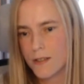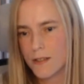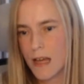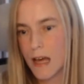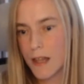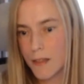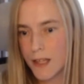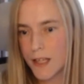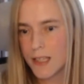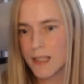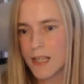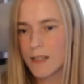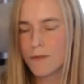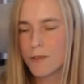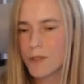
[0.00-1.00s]
ethic and
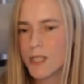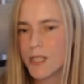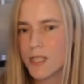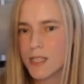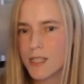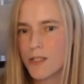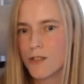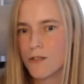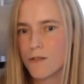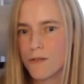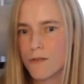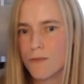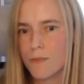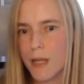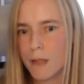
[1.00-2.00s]
that routine to
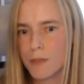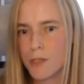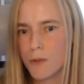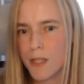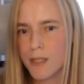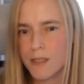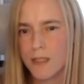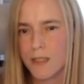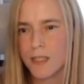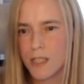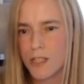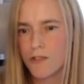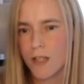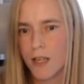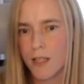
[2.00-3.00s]
be able to enter the
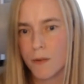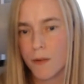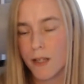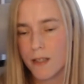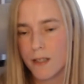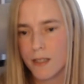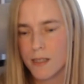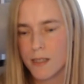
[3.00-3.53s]
industry anyway, I think.